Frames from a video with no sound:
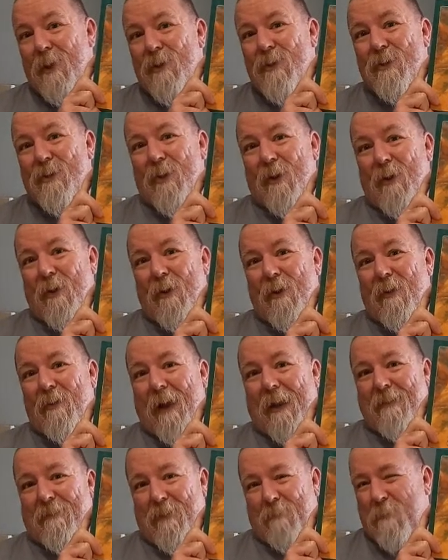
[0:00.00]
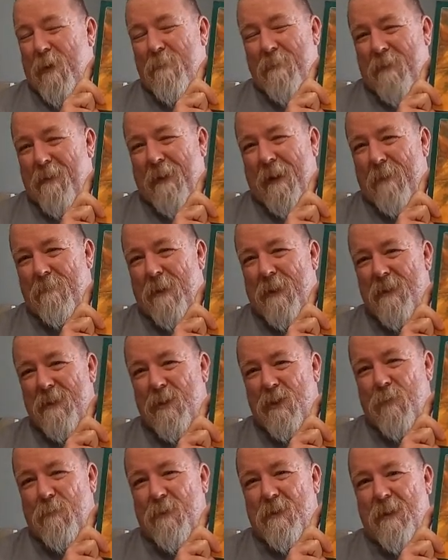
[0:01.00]
So you probably think I'm really
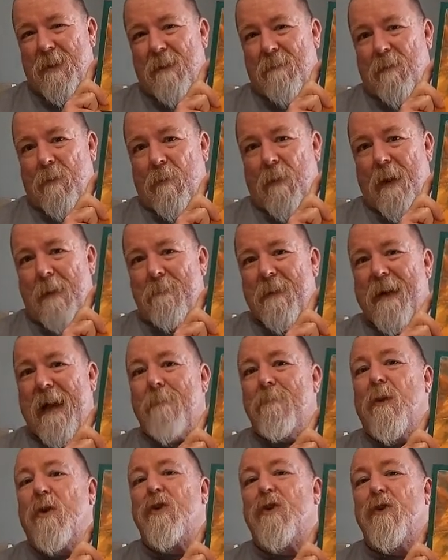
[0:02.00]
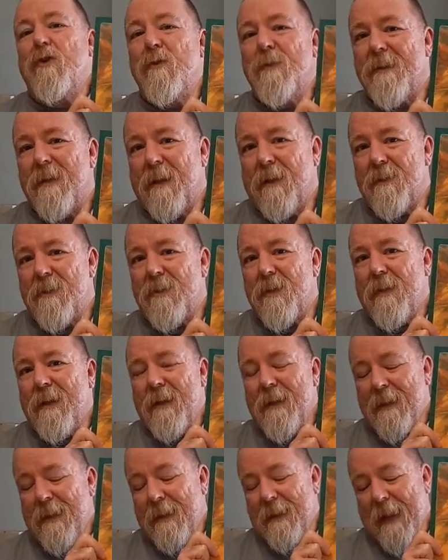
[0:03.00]
stupid to give it away, but I'm not using it, so
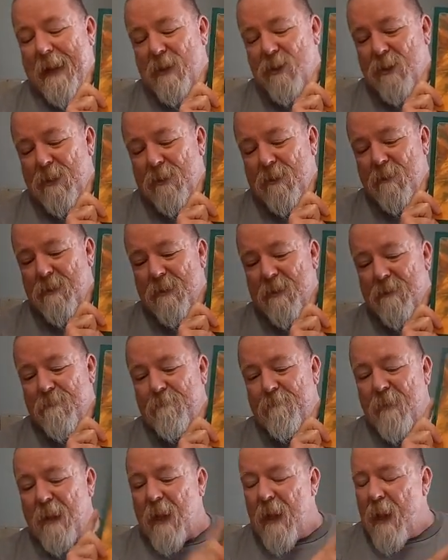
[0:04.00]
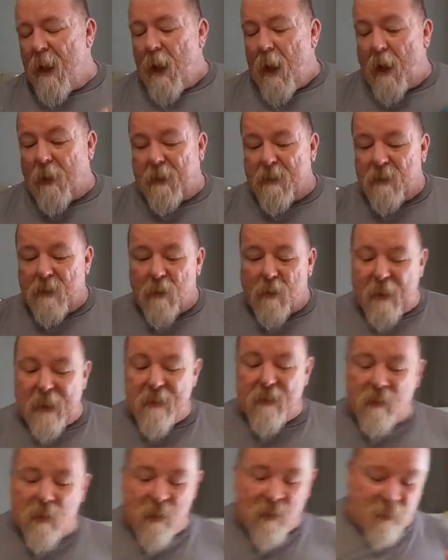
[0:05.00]
he can actually use it. Okay, so
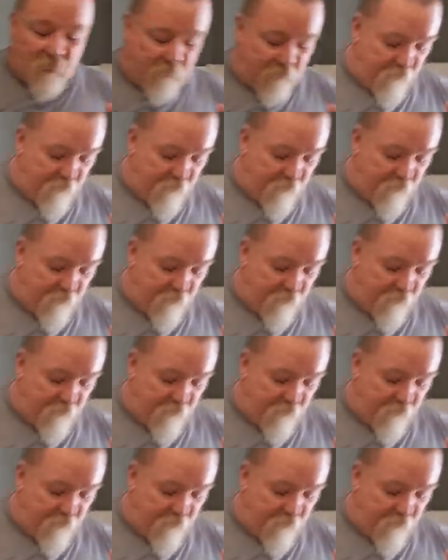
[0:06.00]
that's just a